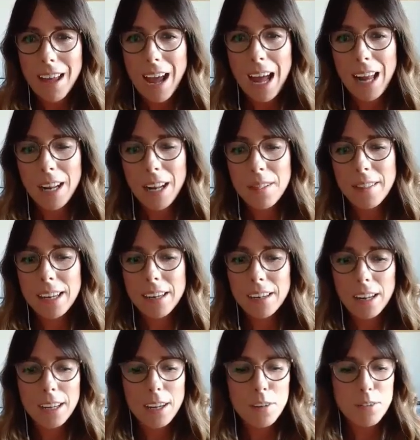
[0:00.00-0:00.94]
And I think
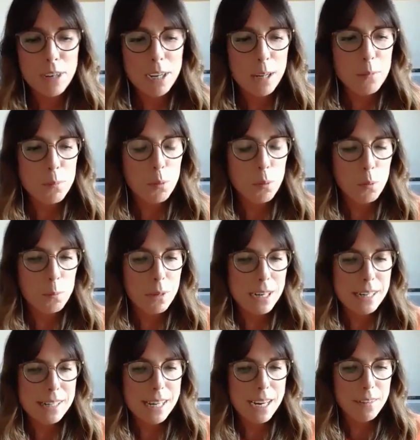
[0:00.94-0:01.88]
like a really important
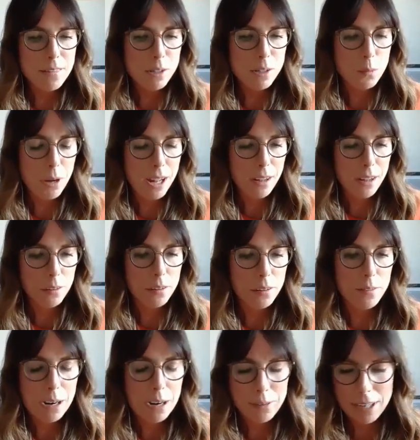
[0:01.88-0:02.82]
piece here as well
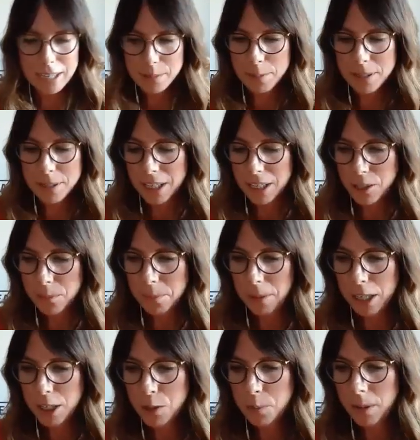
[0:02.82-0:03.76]
around expectation
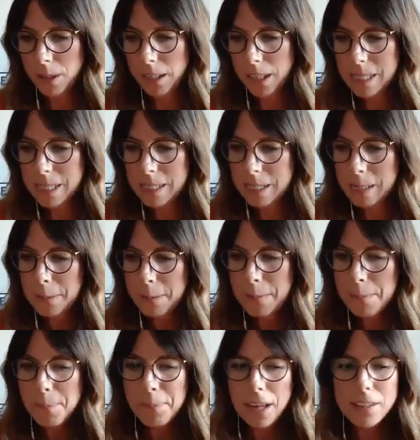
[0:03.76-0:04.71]
management is,
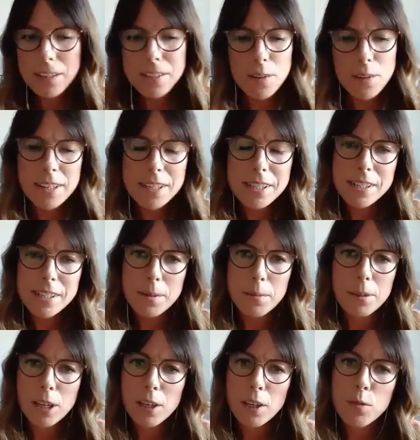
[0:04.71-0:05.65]
I don't know if this is
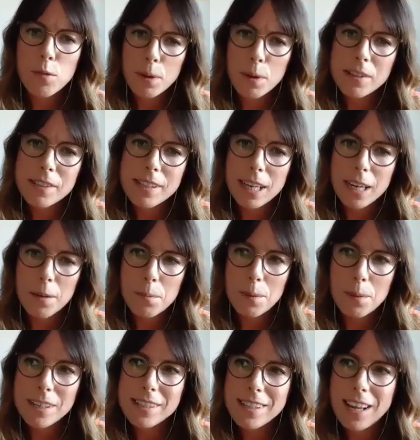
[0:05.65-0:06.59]
something you've both seen,
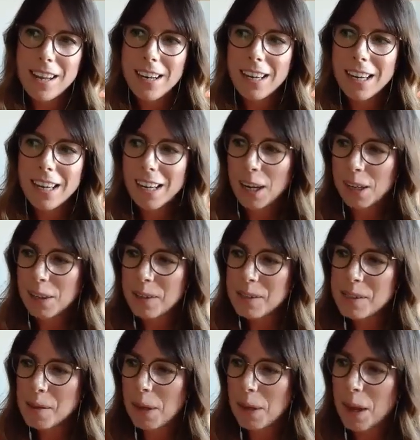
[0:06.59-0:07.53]
but certainly like
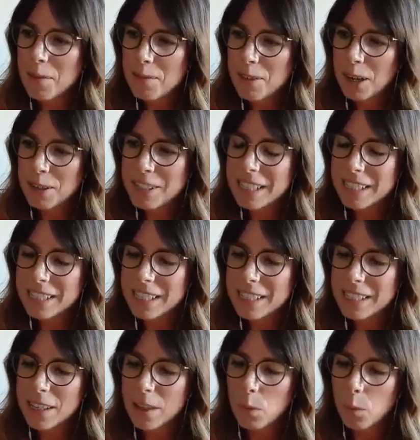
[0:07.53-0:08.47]
something I've noticed
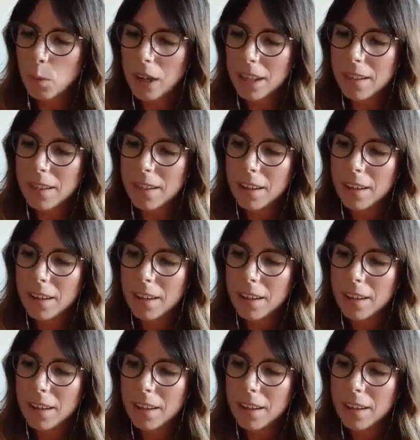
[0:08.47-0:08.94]
is that with